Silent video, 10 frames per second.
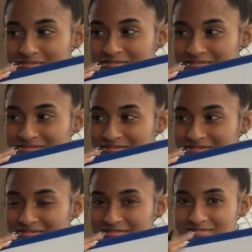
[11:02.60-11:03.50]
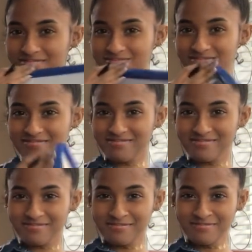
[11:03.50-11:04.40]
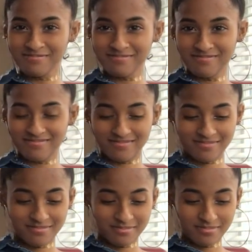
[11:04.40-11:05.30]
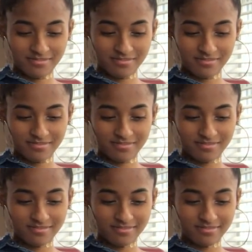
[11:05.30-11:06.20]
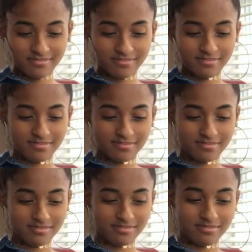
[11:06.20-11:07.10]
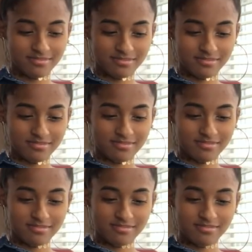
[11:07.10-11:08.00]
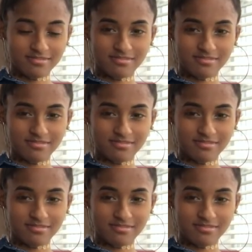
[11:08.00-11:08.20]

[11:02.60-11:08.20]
This person isn't speaking.